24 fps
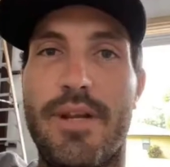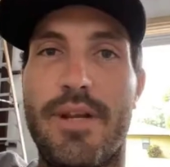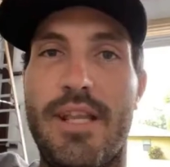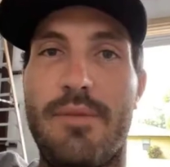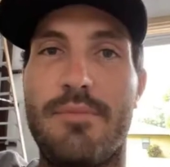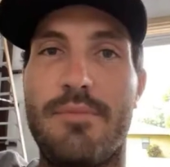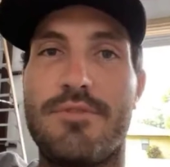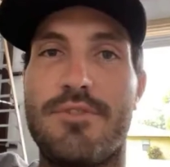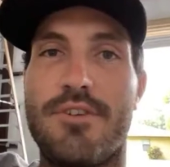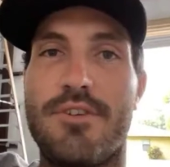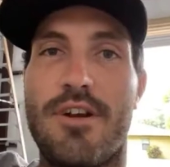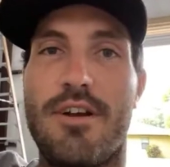
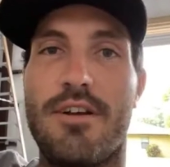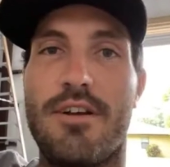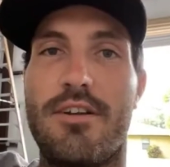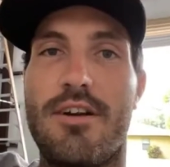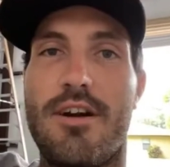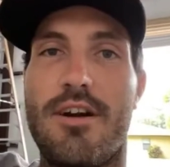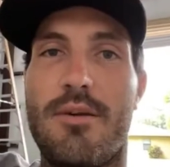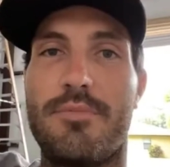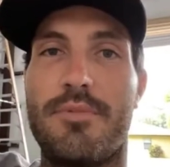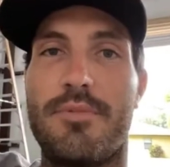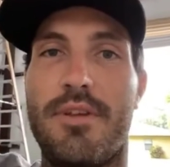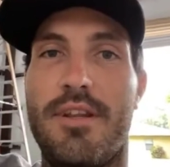name's John
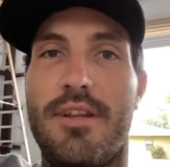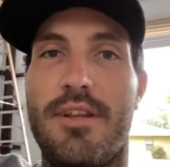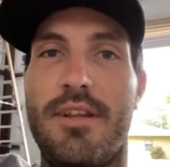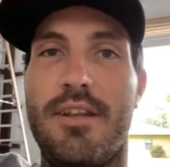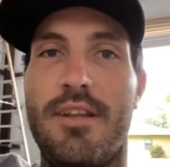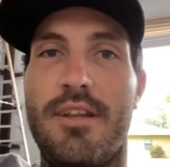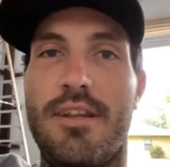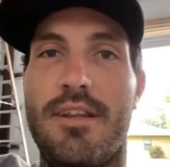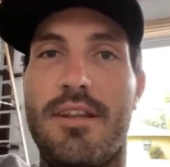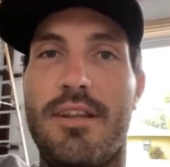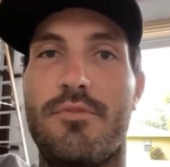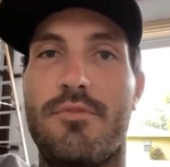Compton,
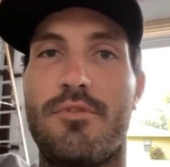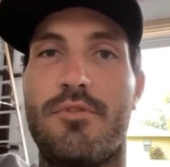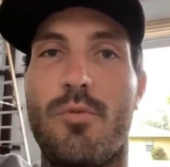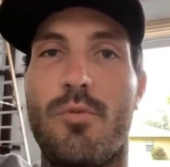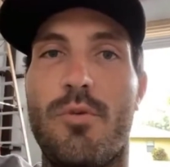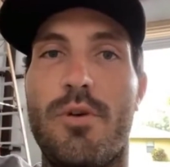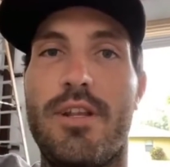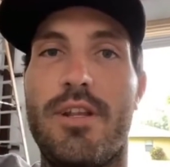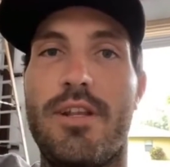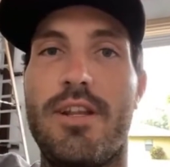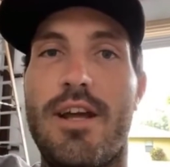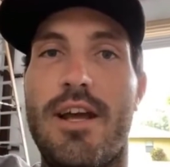
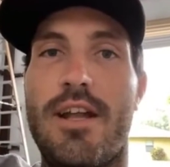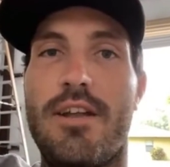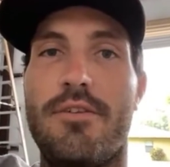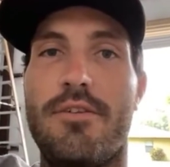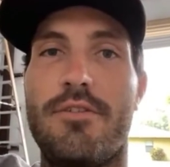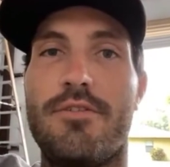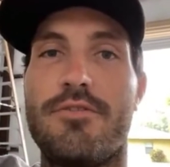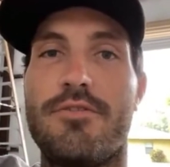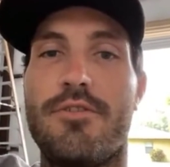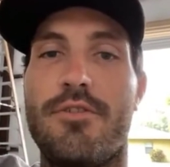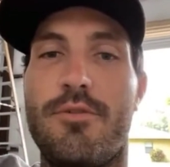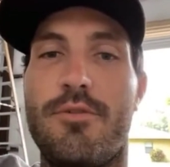29
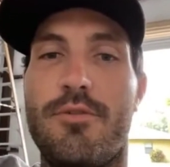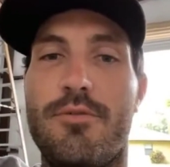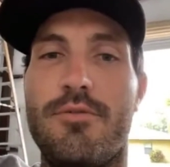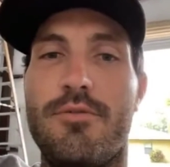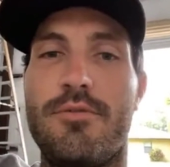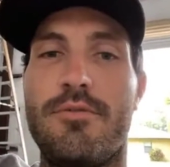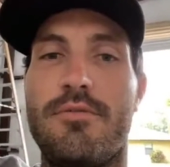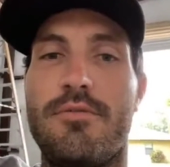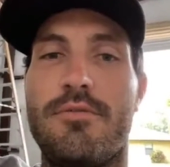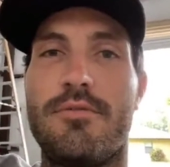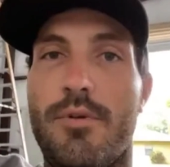years old.